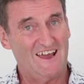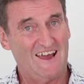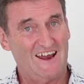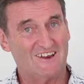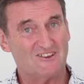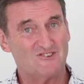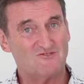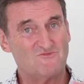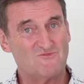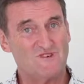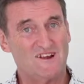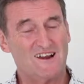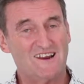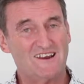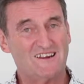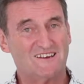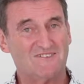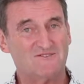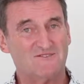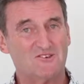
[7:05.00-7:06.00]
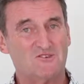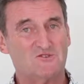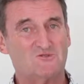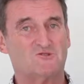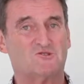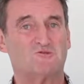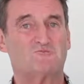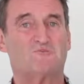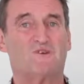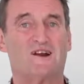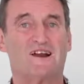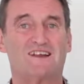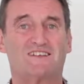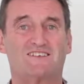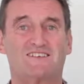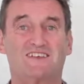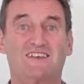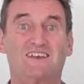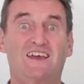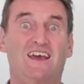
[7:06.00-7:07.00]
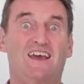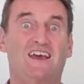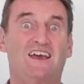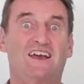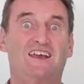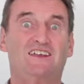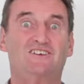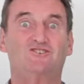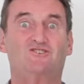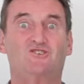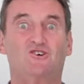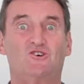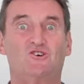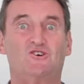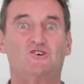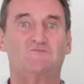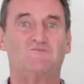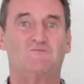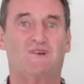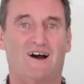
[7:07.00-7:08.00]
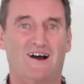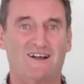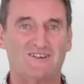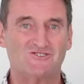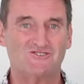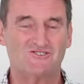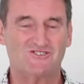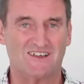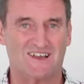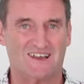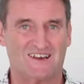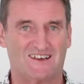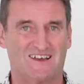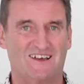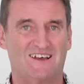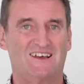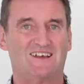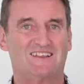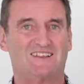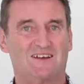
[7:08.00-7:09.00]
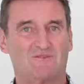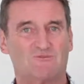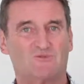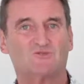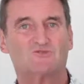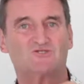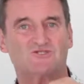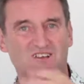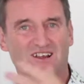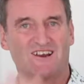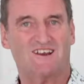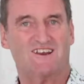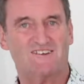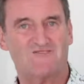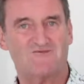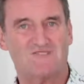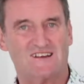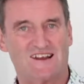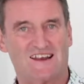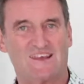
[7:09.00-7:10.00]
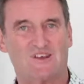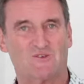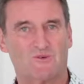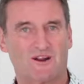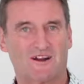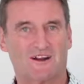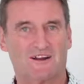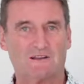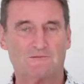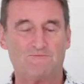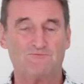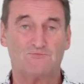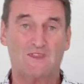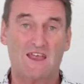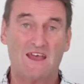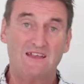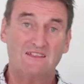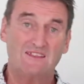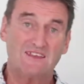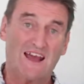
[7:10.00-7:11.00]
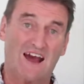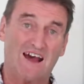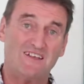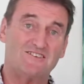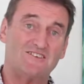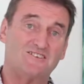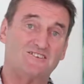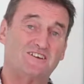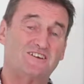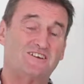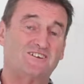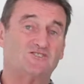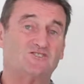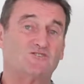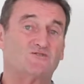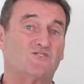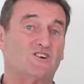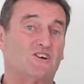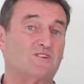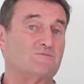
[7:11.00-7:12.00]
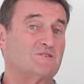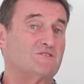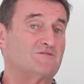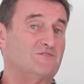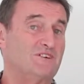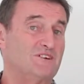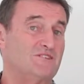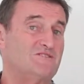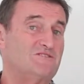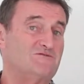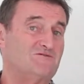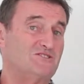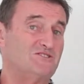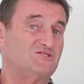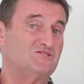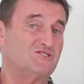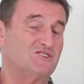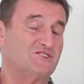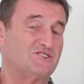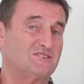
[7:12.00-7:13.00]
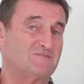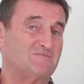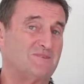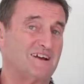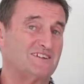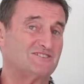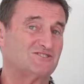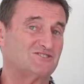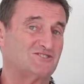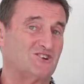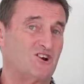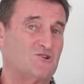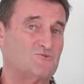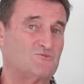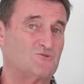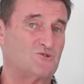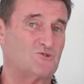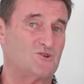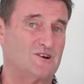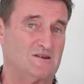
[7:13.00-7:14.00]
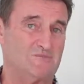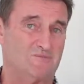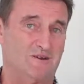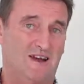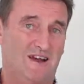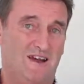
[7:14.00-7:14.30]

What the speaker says: and it's really difficult to break the intern mindset that will set in really quickly. The other thing is you've got to be very vigilant about scope creep.